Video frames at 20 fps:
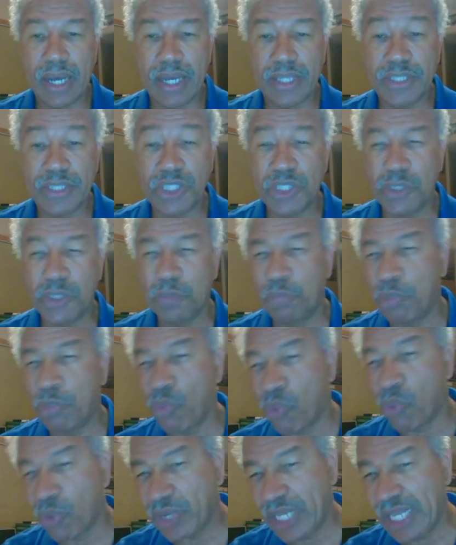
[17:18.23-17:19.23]

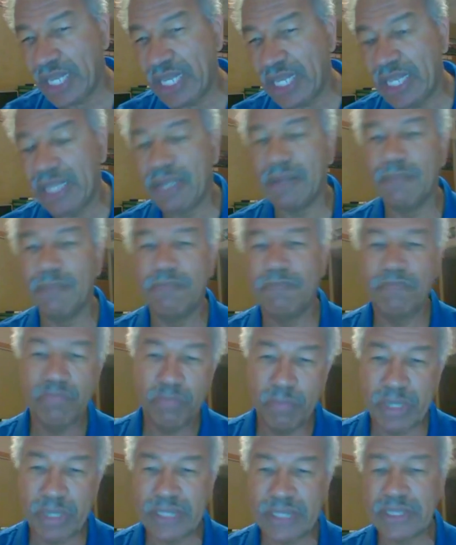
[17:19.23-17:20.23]
sporty,
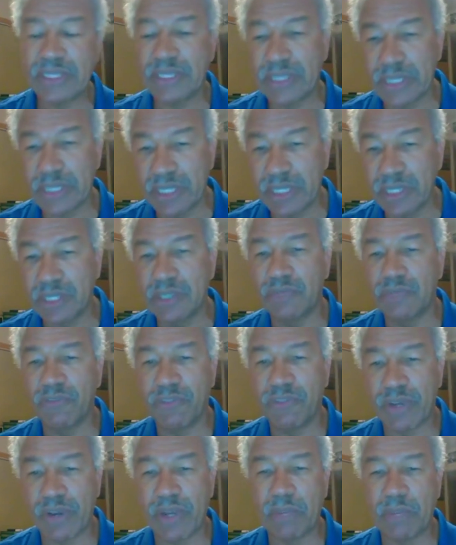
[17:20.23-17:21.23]
but still
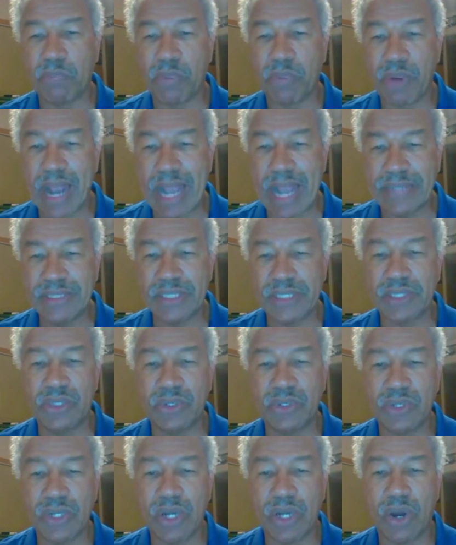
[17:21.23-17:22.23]
very
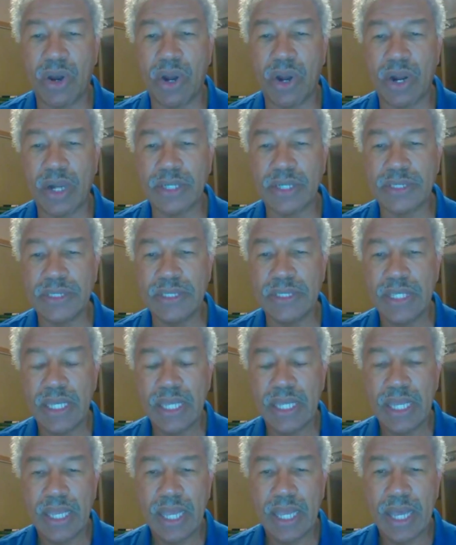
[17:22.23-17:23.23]
practical cars.
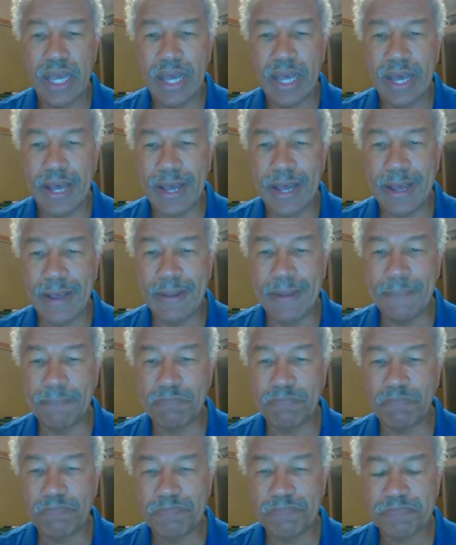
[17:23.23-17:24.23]

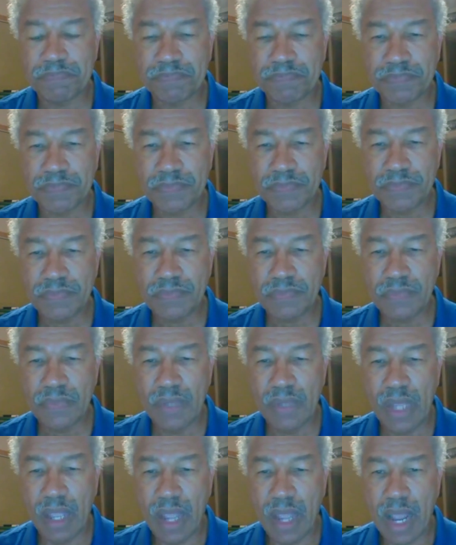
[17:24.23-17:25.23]
Um,
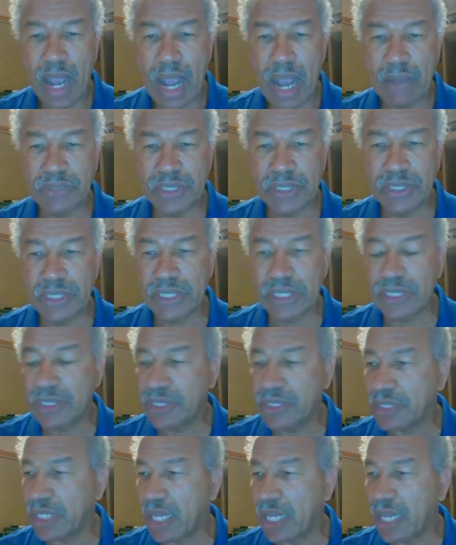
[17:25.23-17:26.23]
I was
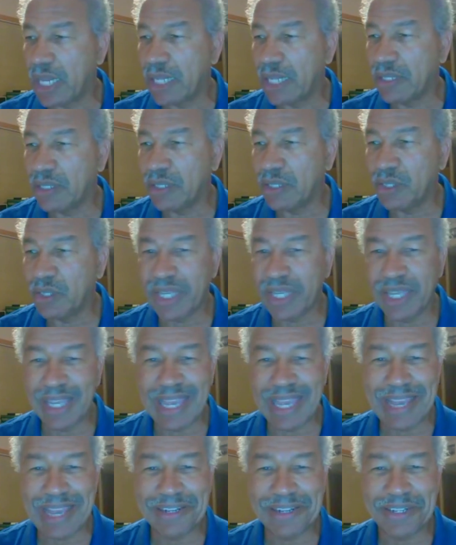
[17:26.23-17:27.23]
just
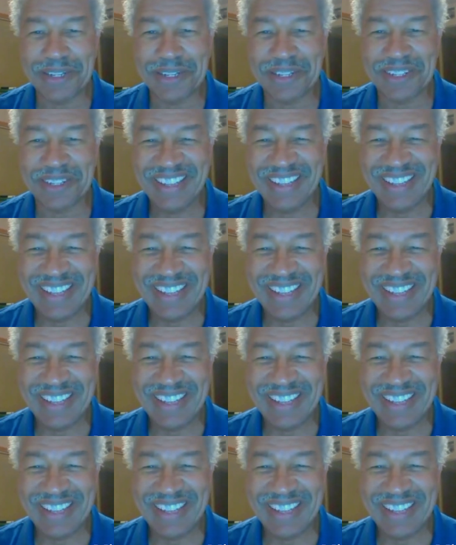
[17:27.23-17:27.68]
looking at a